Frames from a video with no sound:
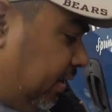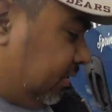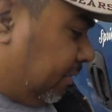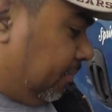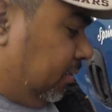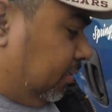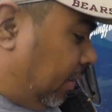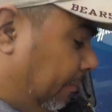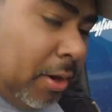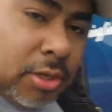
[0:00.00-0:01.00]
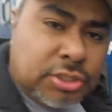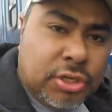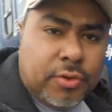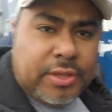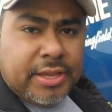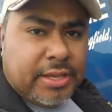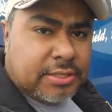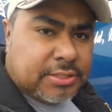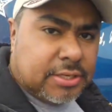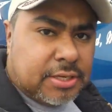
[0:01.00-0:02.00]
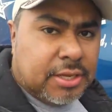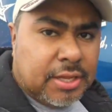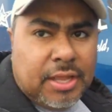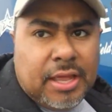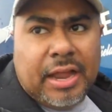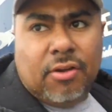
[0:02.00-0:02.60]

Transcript: guys, I bought 2 of these. I